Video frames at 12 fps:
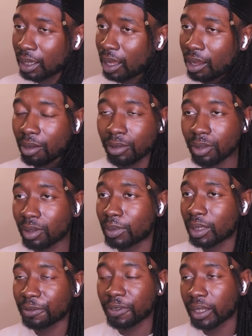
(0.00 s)
I don't know,
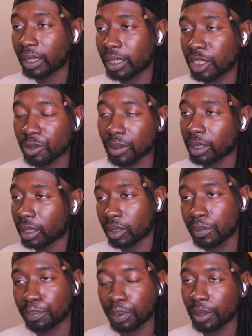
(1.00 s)
man. The fact that he's trying to
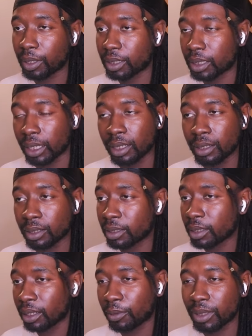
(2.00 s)
compare it to Ada,
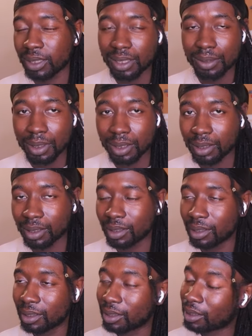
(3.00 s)
saying that we're similar.
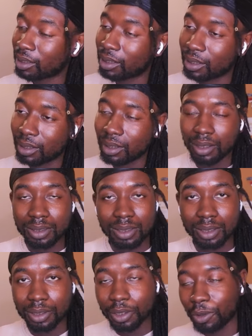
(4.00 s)

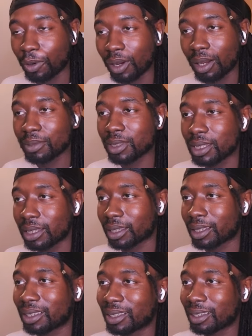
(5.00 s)
Listen, no qualms in
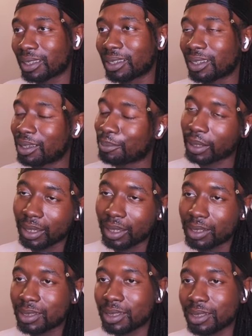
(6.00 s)
it. But it
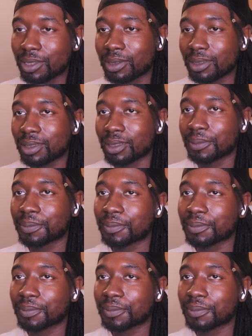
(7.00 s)
is interesting.